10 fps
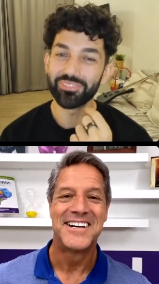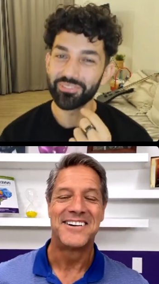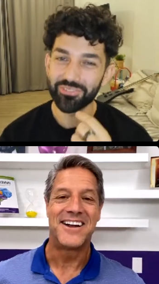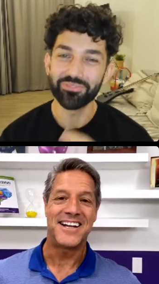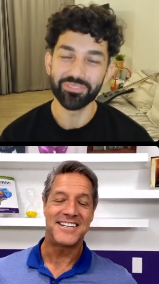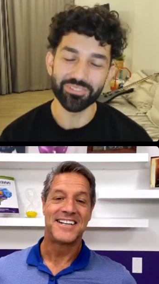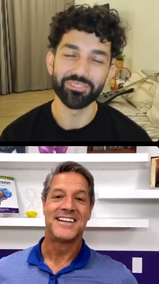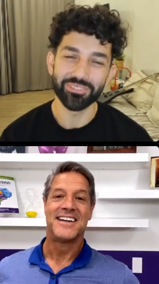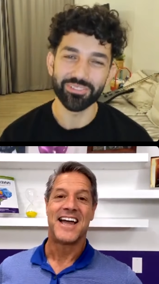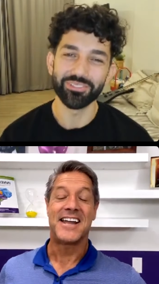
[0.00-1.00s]
Speaker 1: right true,
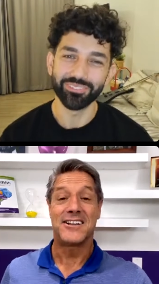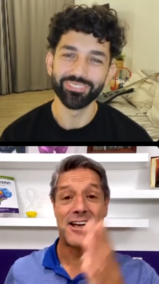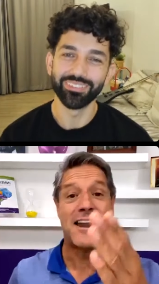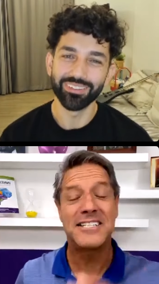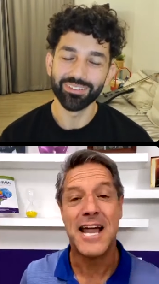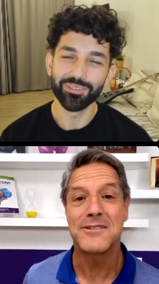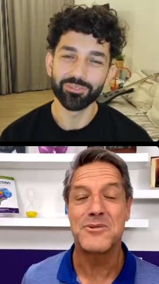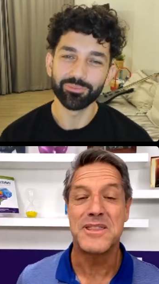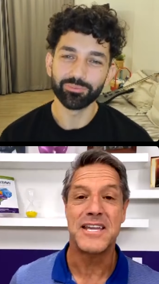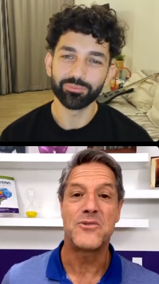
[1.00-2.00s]
true. and a lot of times
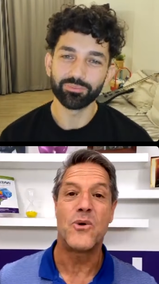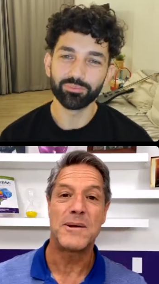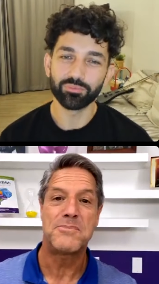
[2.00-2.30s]
we think one